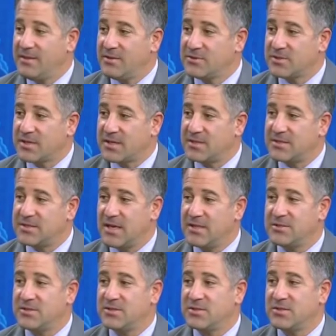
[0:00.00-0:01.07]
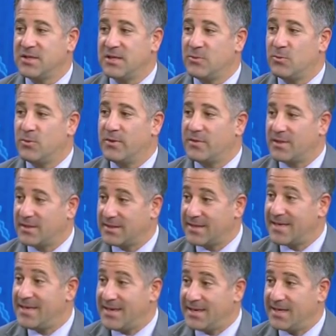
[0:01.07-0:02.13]
there's a consensus with the
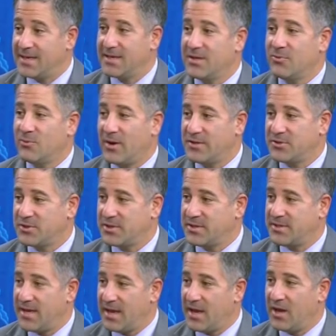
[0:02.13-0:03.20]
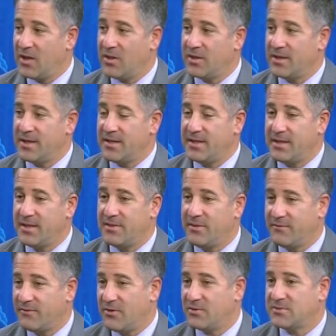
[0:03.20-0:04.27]
league, Roger Goodell and the
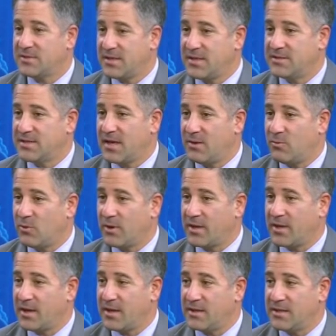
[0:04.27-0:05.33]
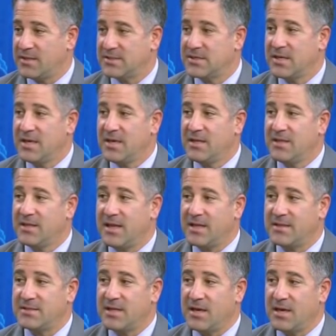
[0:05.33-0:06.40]
folks he's had working on this,
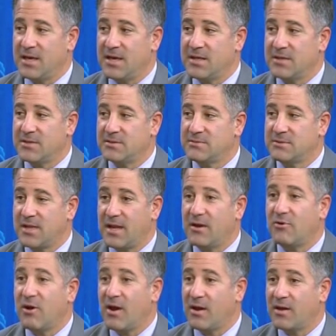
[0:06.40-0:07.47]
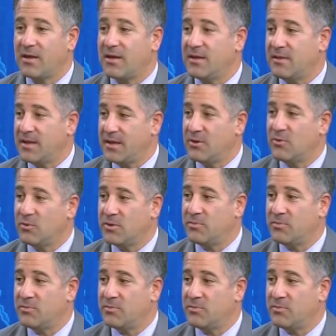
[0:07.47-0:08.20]
that Stan Kroenke and the Inglewood